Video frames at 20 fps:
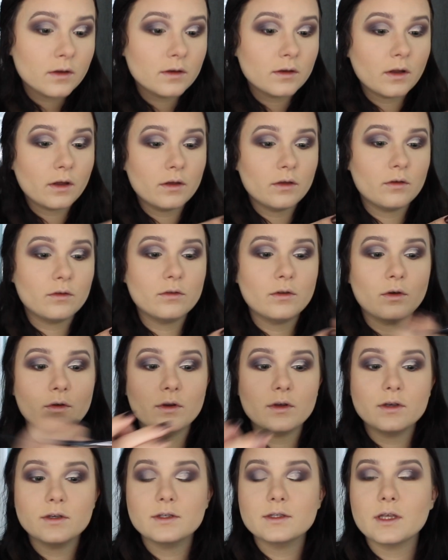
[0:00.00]
Now you'll
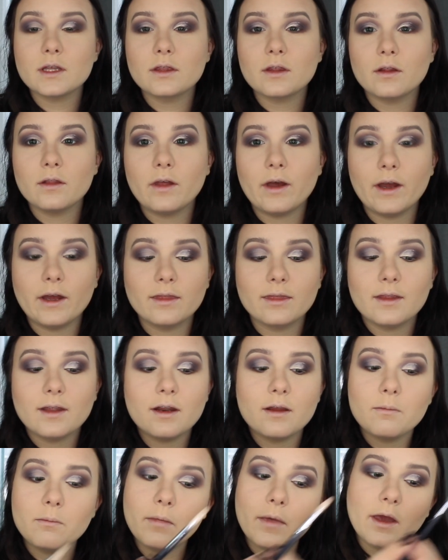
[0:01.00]
notice that the line that
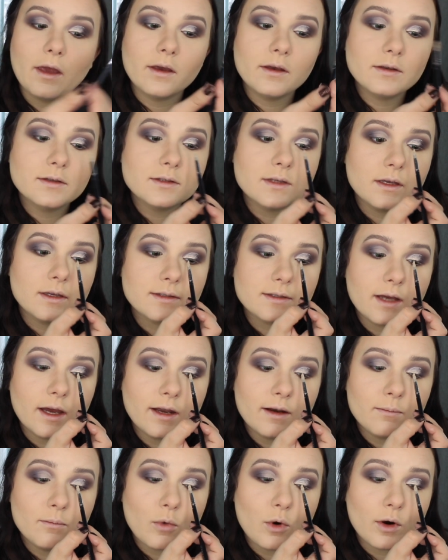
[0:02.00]
it makes is
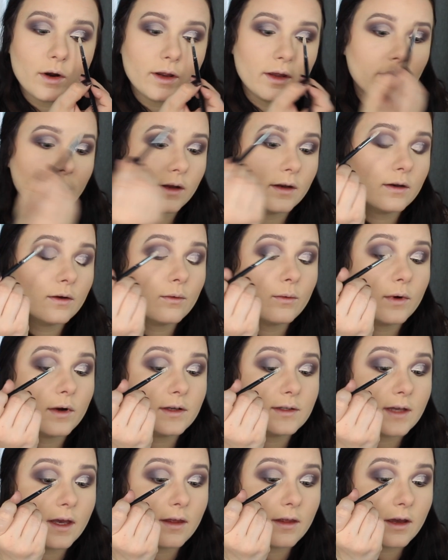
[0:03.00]
kind of more in,
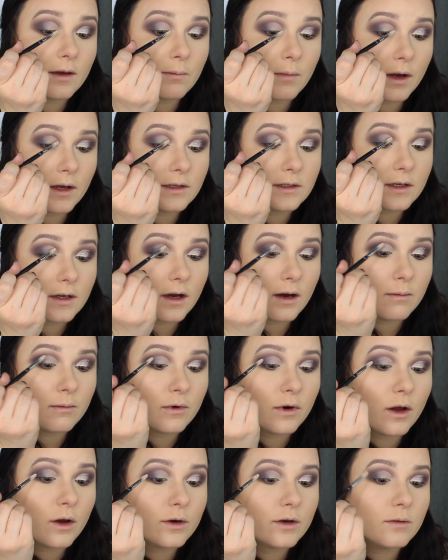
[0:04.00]
whereas I like mine to come
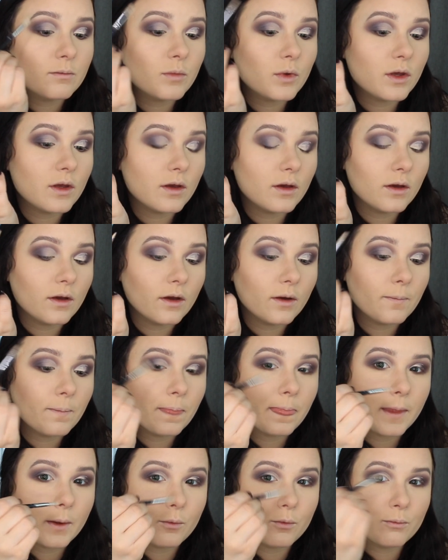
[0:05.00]
around and be
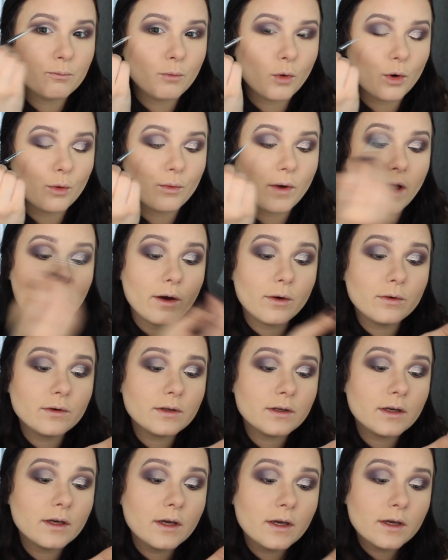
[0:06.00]
more
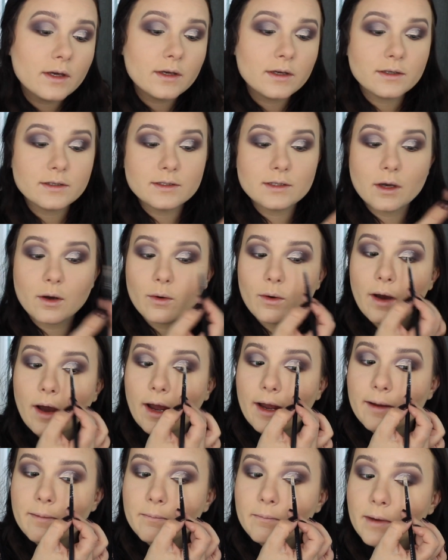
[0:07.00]
round. So
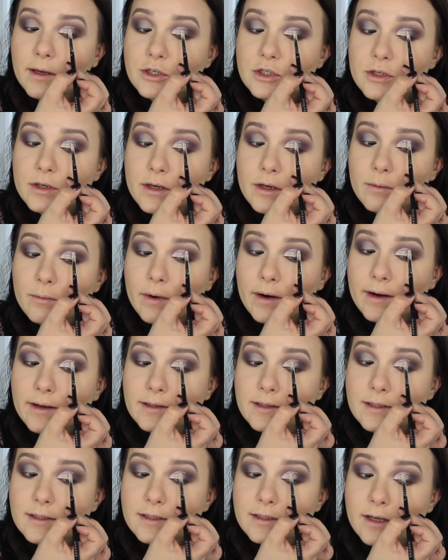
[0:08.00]
I'm measuring where
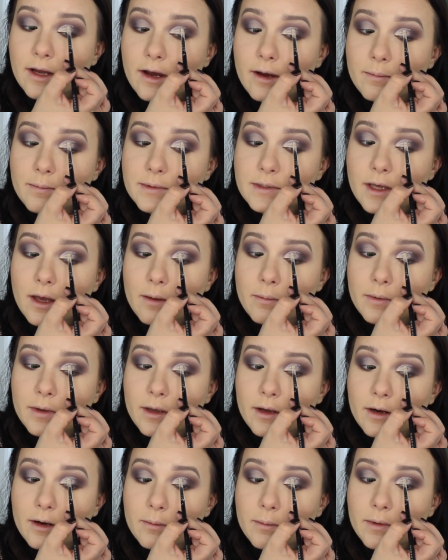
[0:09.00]
it stops up
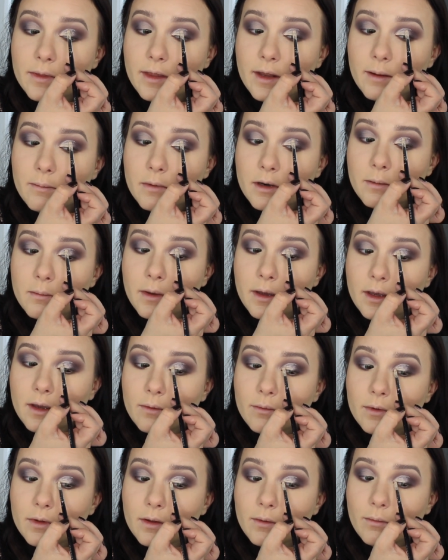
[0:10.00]
here, but then I'm going to make
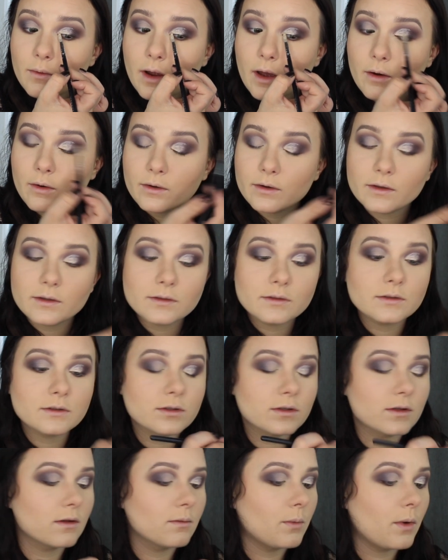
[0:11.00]
it really round
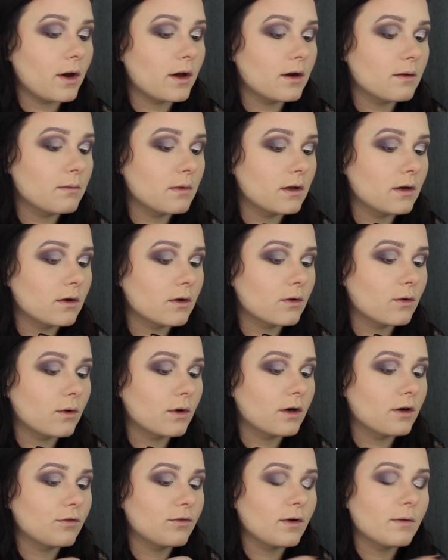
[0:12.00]
to the bottom inner
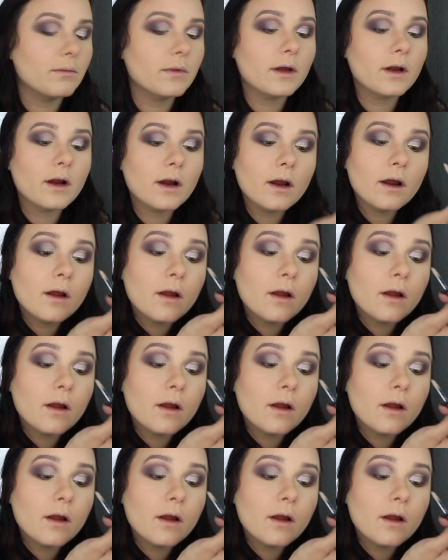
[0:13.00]
corner from there.